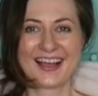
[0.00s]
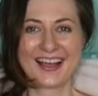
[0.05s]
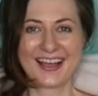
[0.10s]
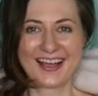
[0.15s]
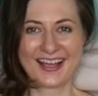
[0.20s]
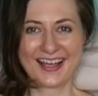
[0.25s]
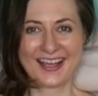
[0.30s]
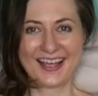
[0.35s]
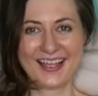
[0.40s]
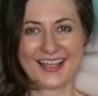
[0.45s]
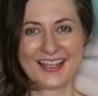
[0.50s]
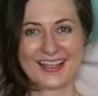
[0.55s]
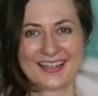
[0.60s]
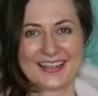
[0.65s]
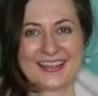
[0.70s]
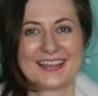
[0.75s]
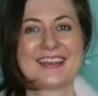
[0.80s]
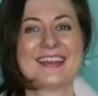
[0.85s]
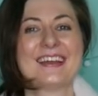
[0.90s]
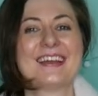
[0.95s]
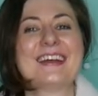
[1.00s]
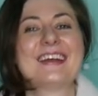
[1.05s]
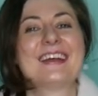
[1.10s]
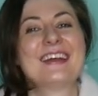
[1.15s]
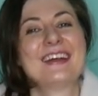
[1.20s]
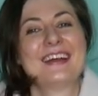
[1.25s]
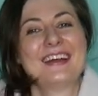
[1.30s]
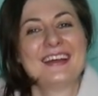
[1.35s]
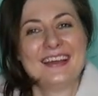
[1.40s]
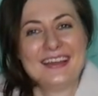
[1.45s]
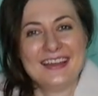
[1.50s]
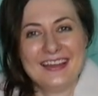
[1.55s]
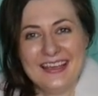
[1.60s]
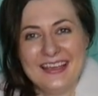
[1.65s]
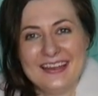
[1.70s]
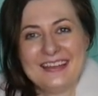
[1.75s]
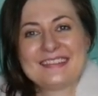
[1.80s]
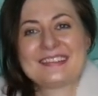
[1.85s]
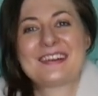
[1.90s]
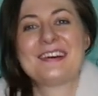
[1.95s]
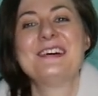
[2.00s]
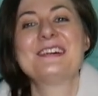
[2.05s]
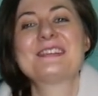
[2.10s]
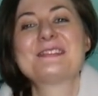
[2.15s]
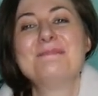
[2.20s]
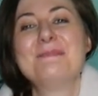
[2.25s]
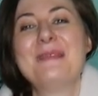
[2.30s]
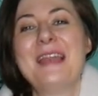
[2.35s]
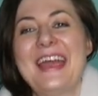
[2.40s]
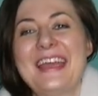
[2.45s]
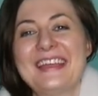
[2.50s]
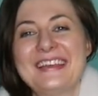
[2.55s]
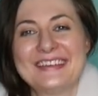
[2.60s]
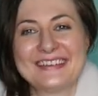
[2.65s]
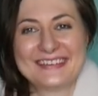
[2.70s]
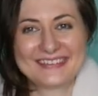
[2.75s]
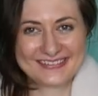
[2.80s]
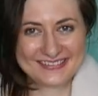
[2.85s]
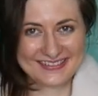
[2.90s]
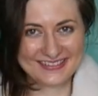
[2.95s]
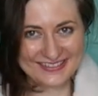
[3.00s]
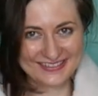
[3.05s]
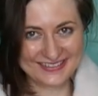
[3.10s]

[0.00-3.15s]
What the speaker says: It is called blanket.